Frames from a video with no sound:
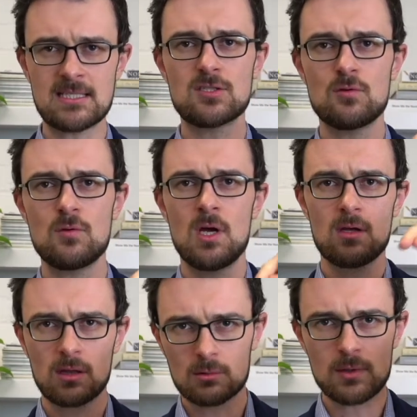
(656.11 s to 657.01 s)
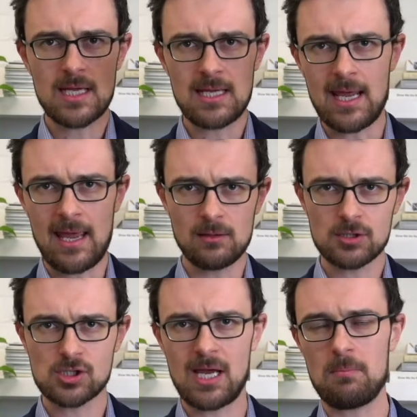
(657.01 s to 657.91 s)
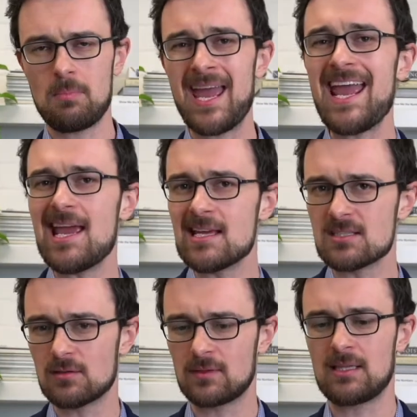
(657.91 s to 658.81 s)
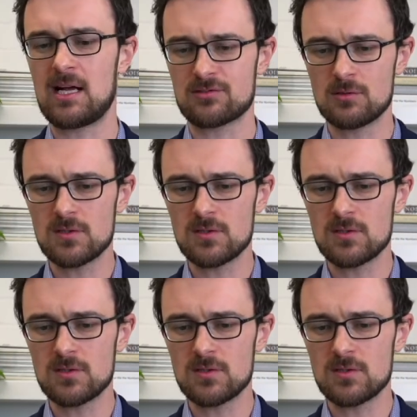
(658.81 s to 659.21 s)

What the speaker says: Let's do 3 L-shaped pairs of classrooms.